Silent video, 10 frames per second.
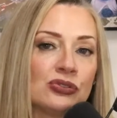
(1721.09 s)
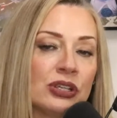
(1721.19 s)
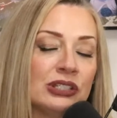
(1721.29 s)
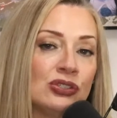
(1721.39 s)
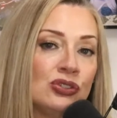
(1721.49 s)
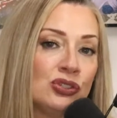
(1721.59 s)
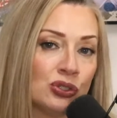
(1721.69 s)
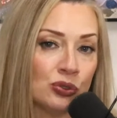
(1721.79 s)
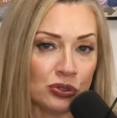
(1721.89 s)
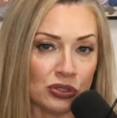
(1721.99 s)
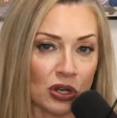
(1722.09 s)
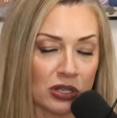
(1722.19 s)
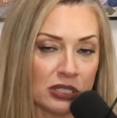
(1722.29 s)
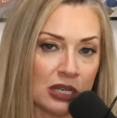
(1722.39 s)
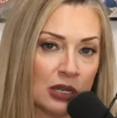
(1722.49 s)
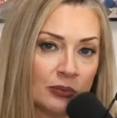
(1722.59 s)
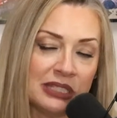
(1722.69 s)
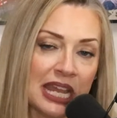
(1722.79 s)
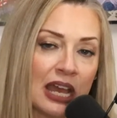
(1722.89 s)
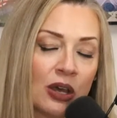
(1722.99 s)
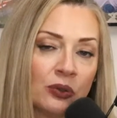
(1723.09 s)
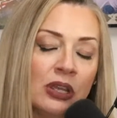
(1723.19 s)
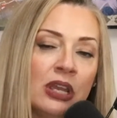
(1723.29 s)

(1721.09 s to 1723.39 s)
rates do start to come down